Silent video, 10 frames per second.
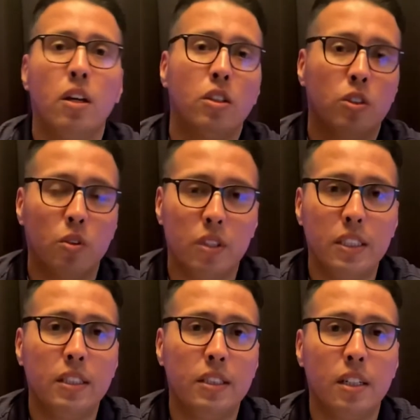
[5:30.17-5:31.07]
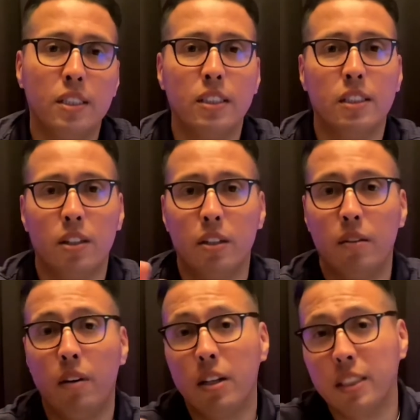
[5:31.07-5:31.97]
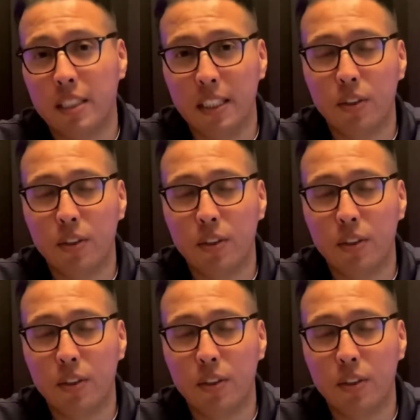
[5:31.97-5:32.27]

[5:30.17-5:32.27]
these deductions are Nevada-centric,